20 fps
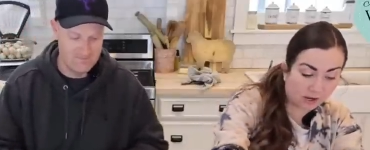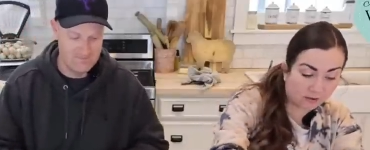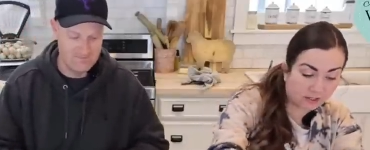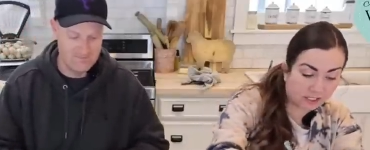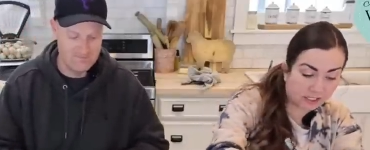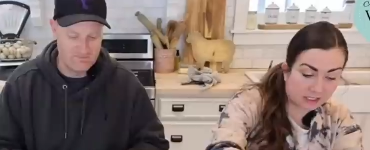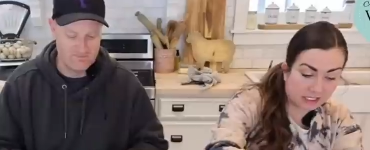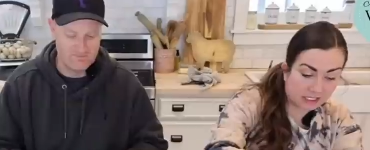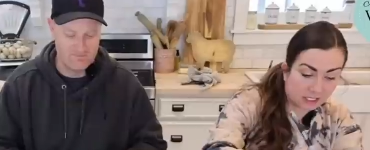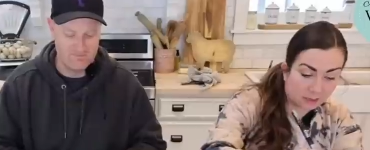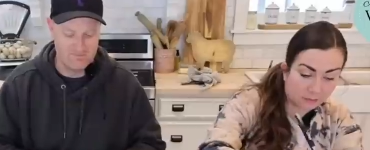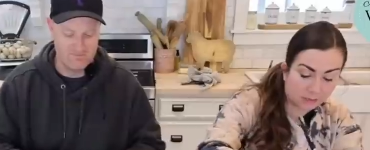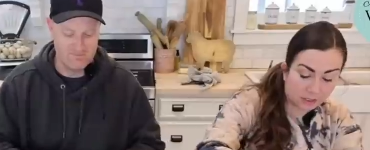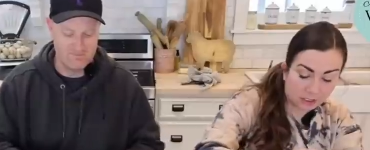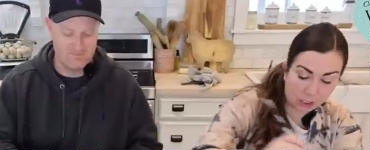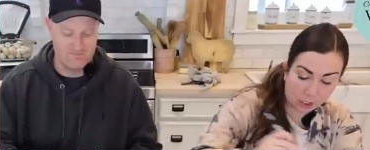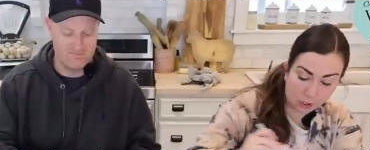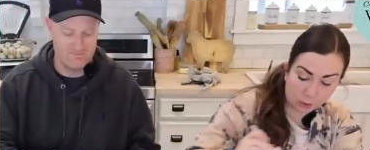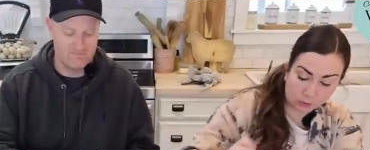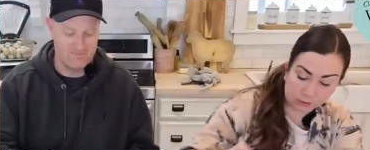Speaker 1: to see him
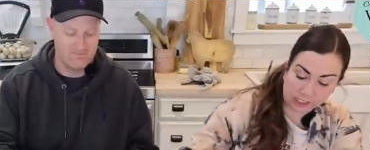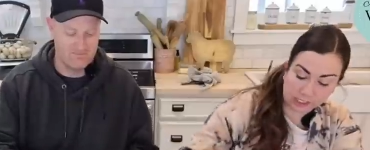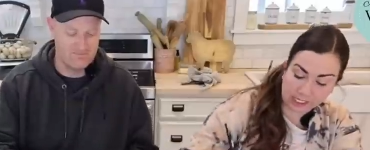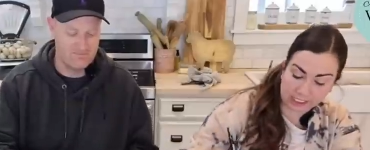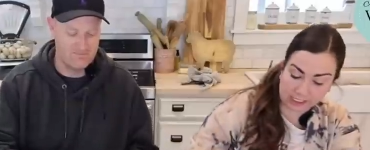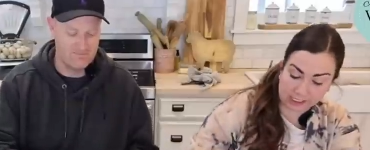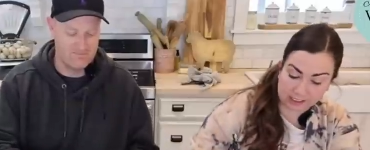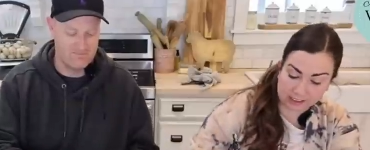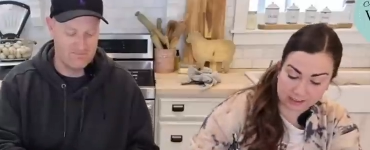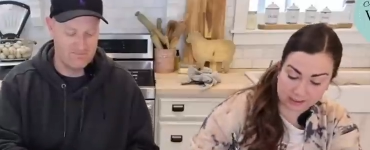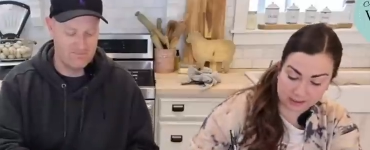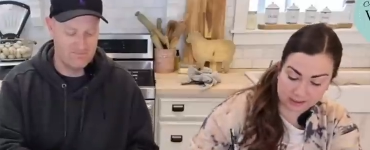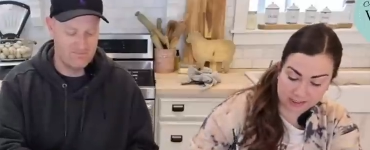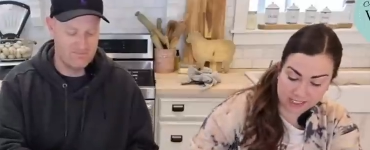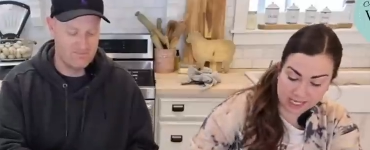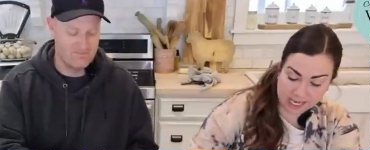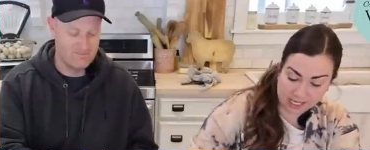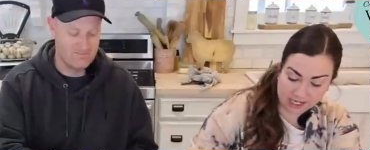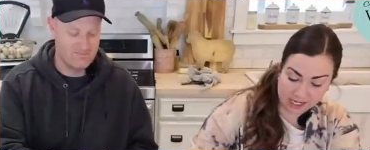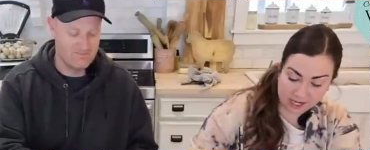so like
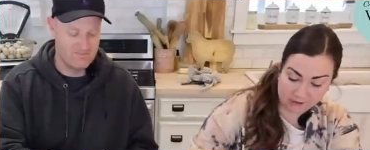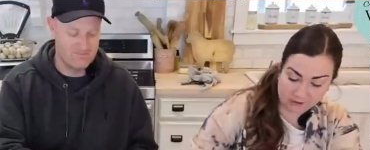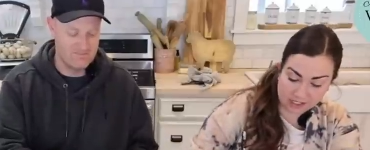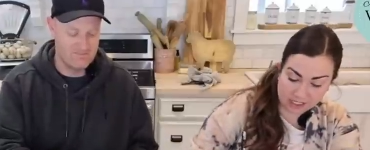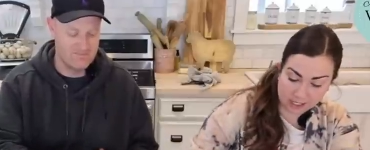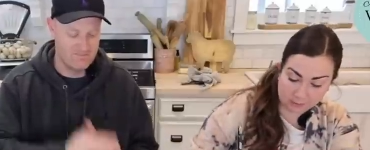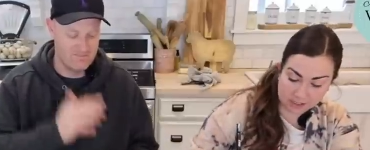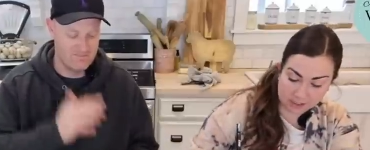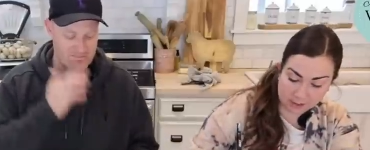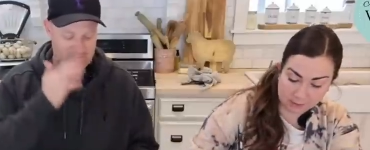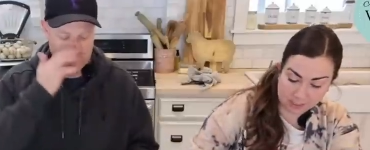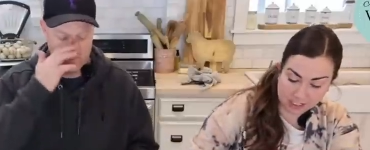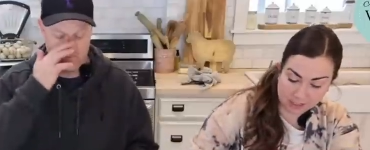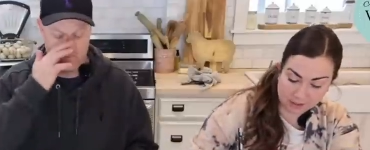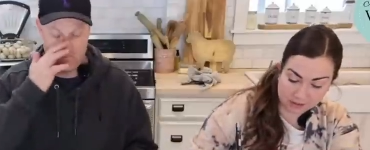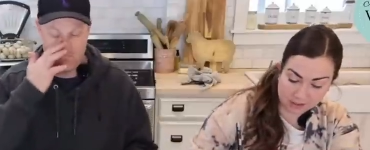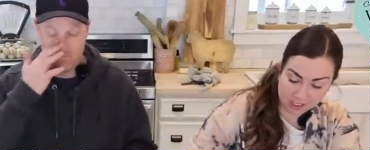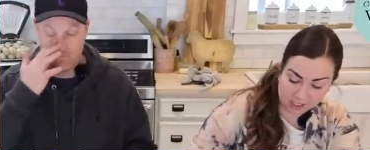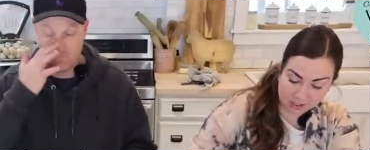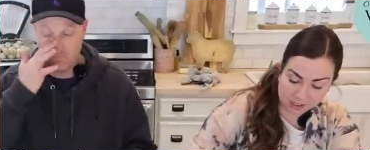sad every time somebody
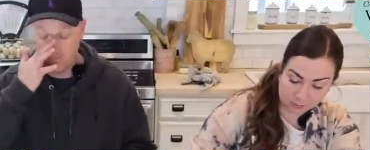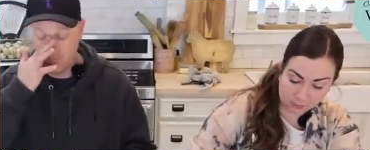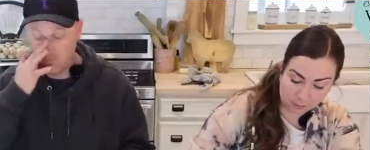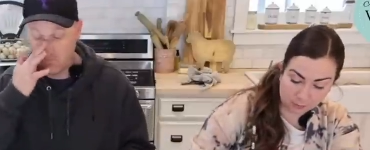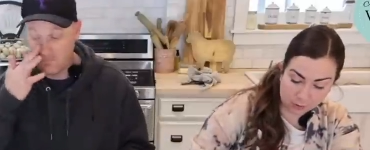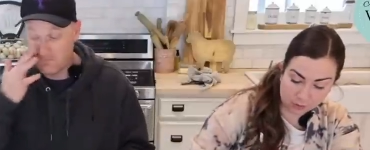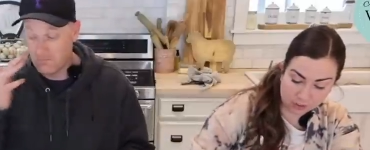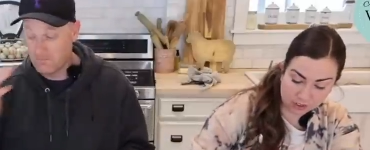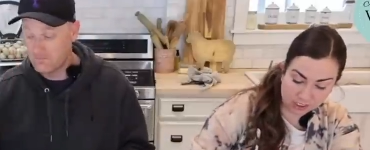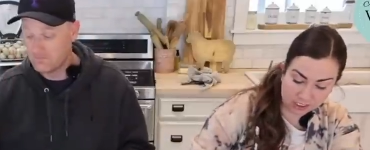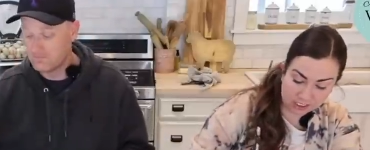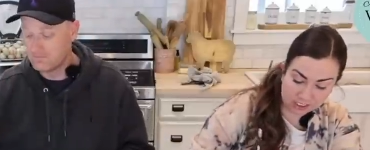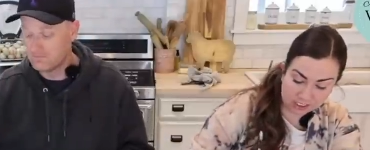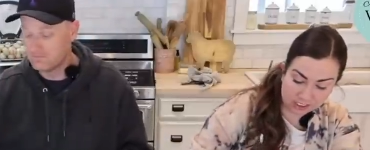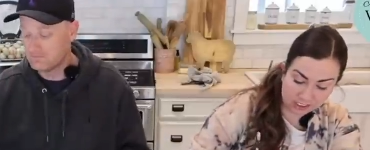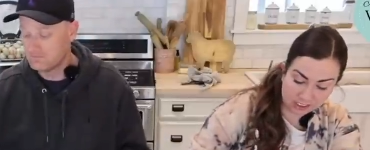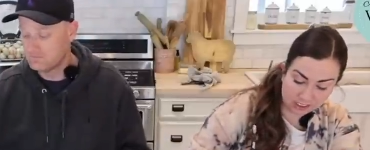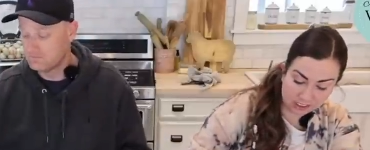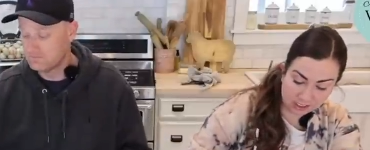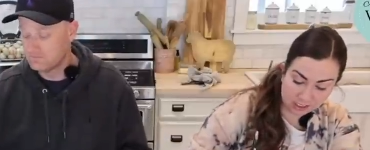else got the promotion he
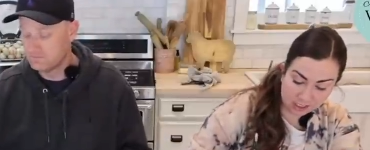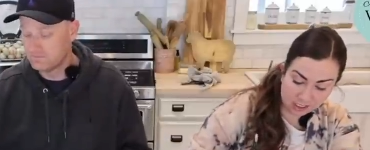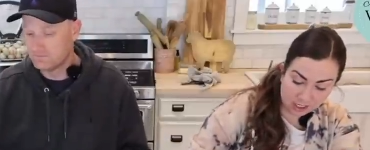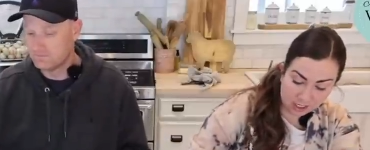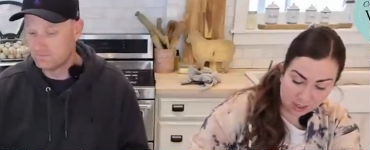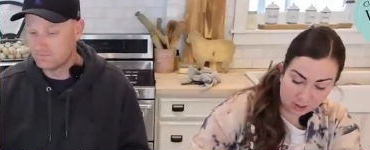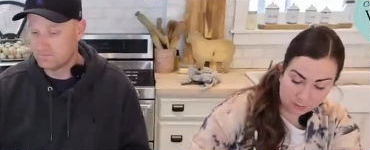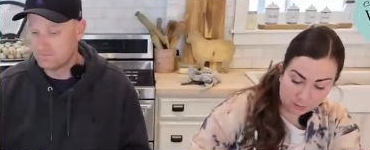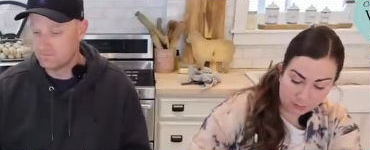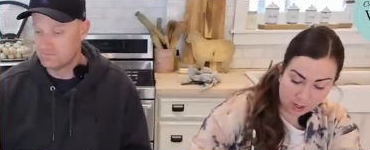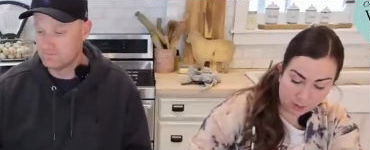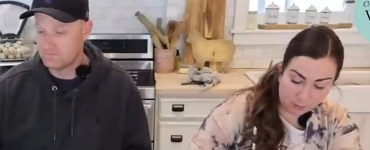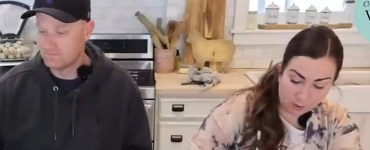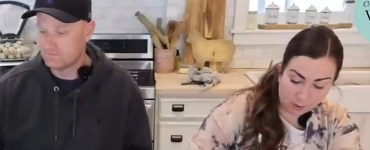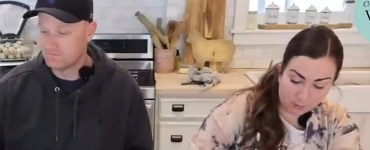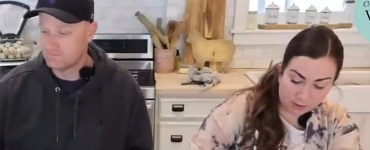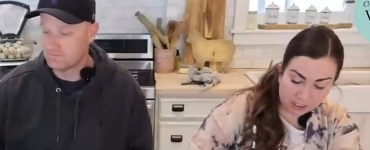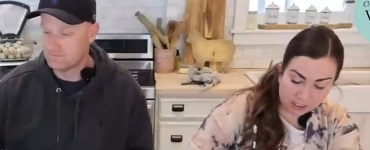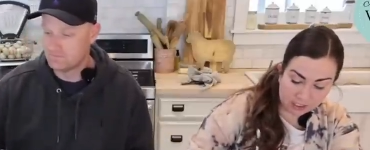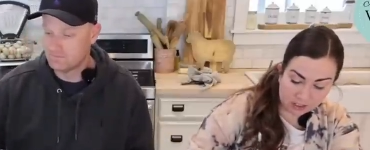didn't. But what
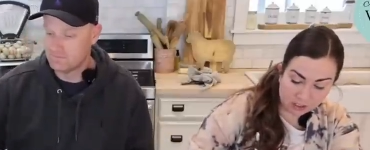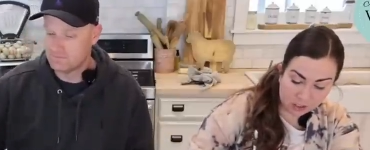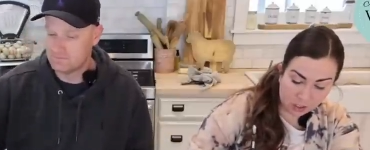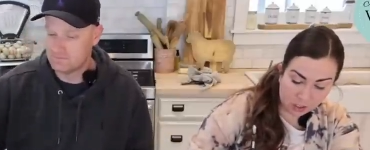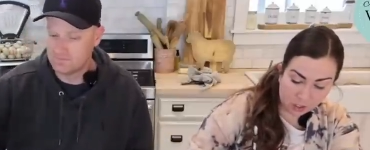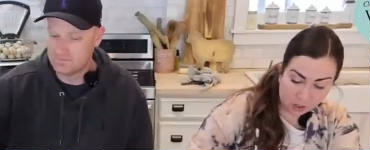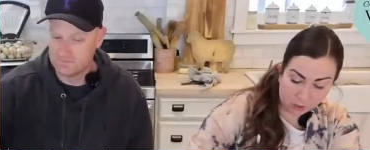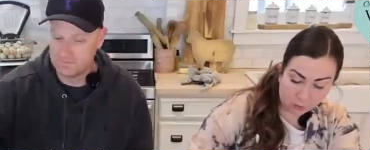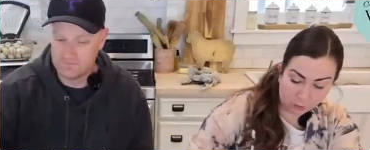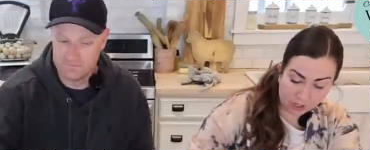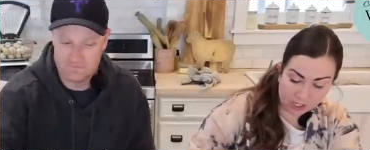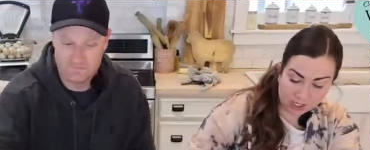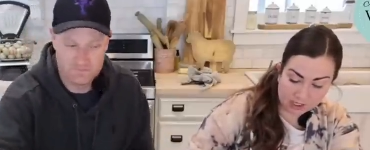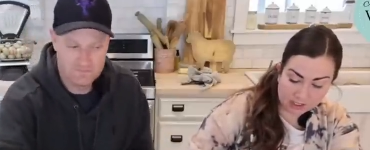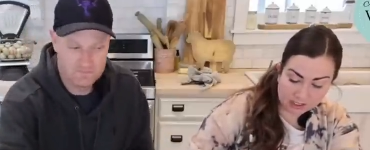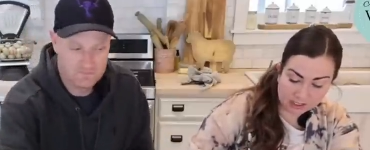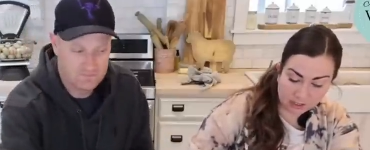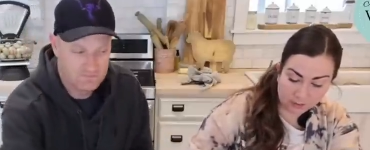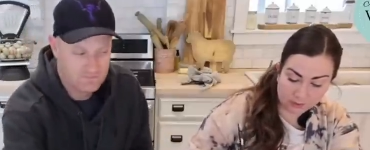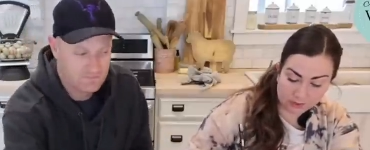we didn't know
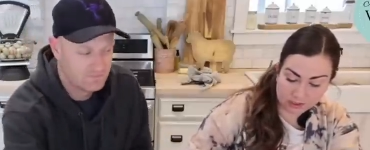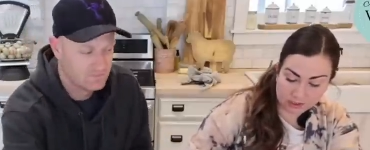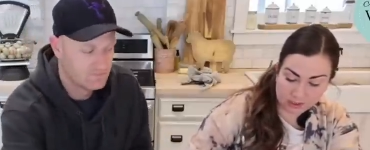was it was